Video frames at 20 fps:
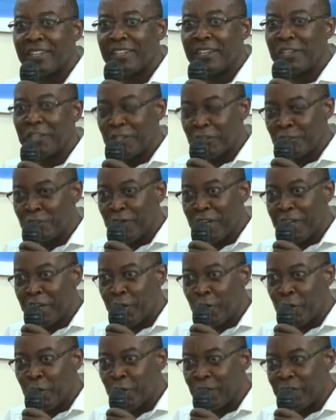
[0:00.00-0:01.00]
it is very
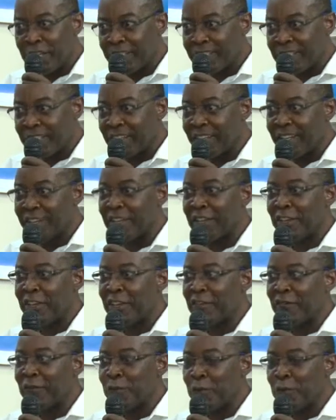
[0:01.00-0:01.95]
known that if